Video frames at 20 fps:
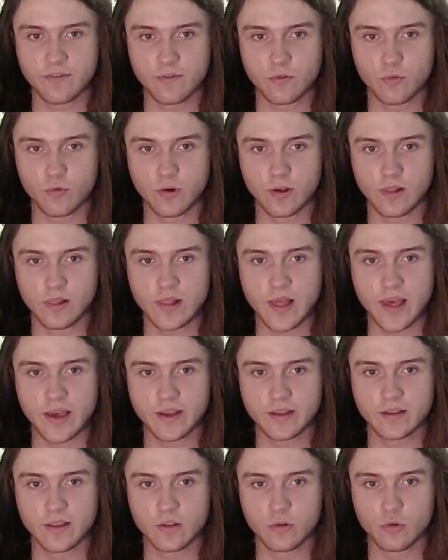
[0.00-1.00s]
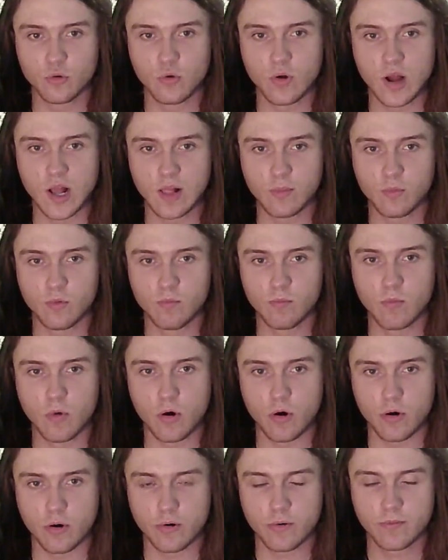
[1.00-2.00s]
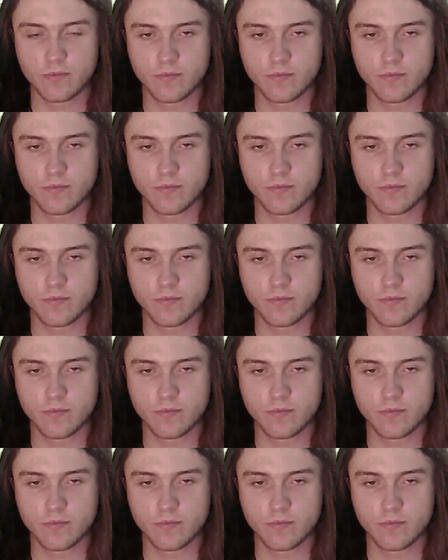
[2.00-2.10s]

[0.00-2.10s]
will like the new album more.